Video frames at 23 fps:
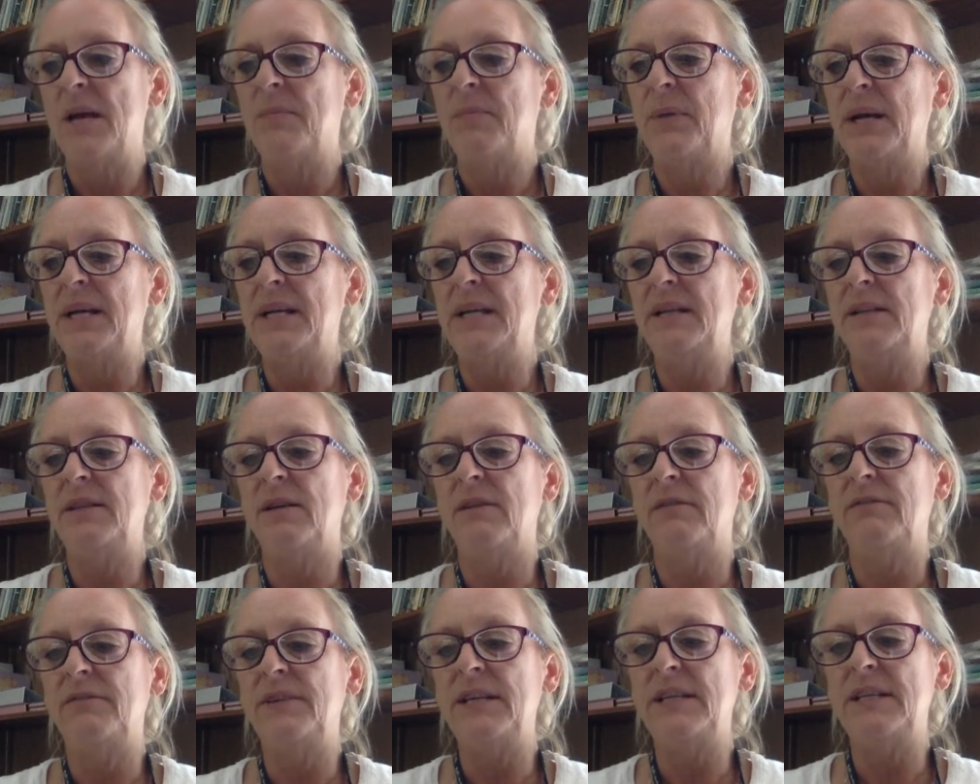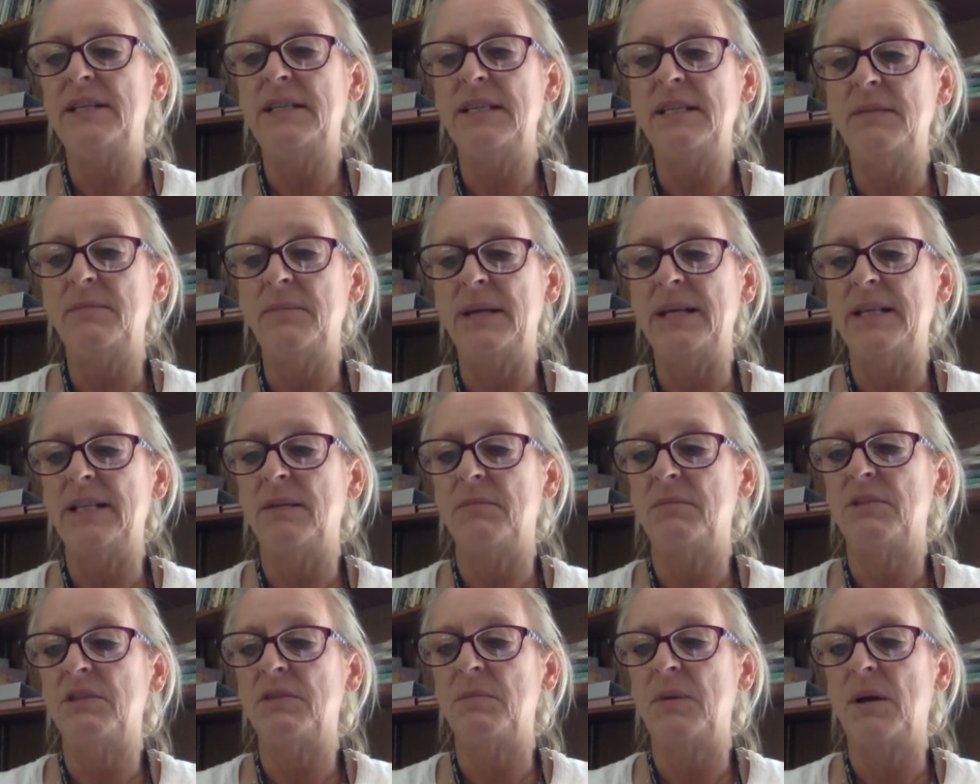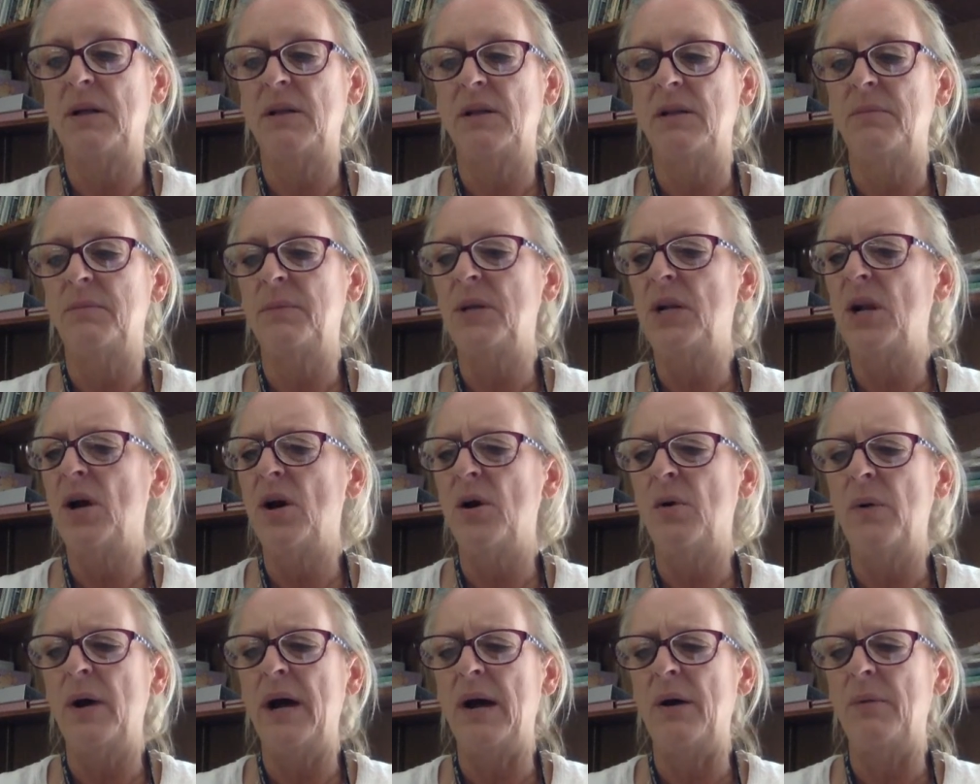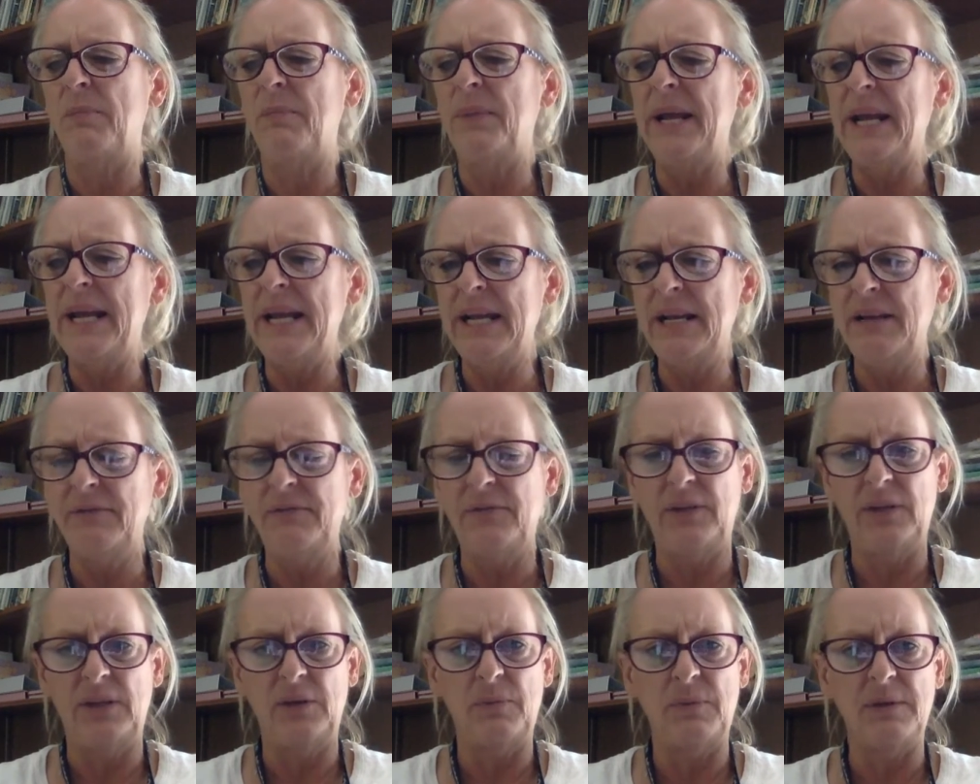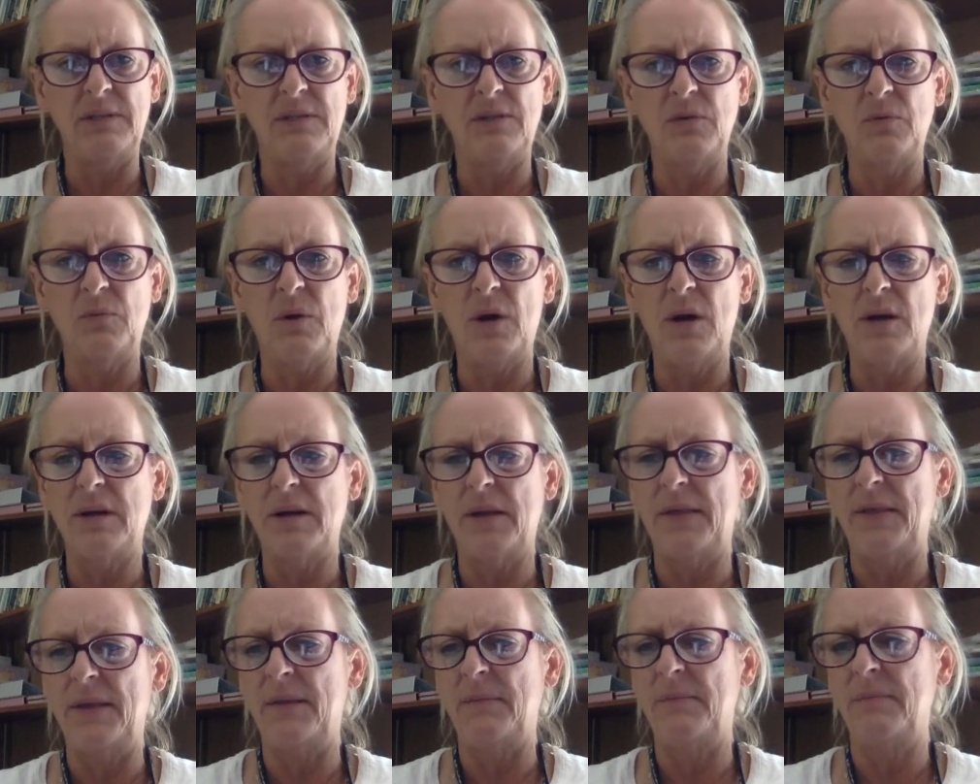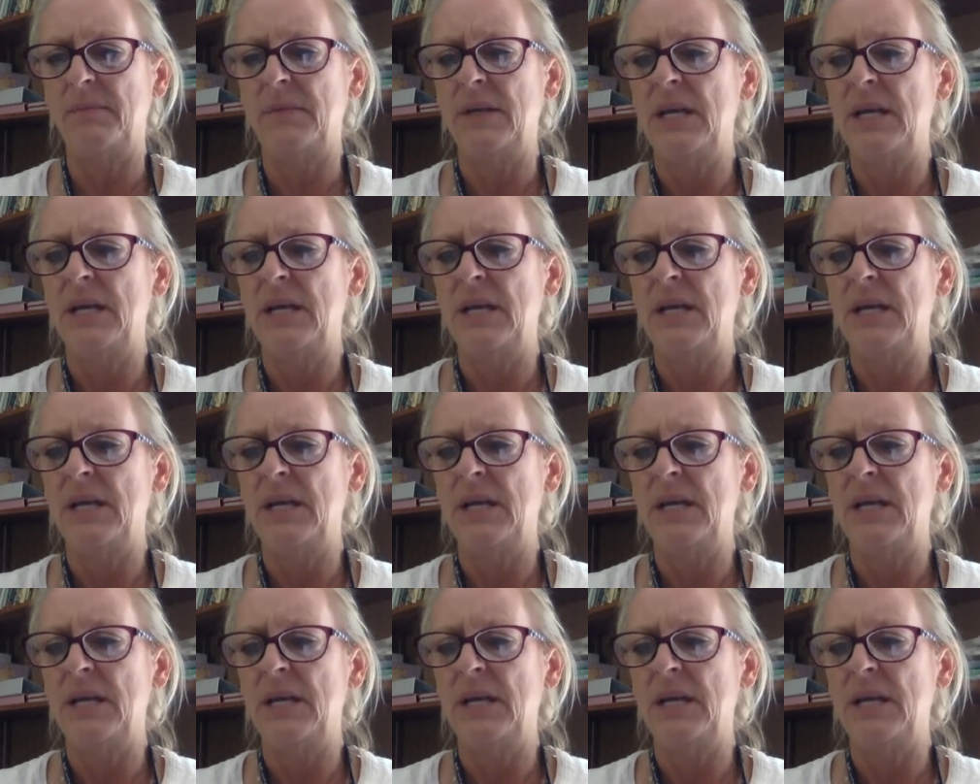Binding their feet did make them smaller, but oh, how painful it was to walk on them.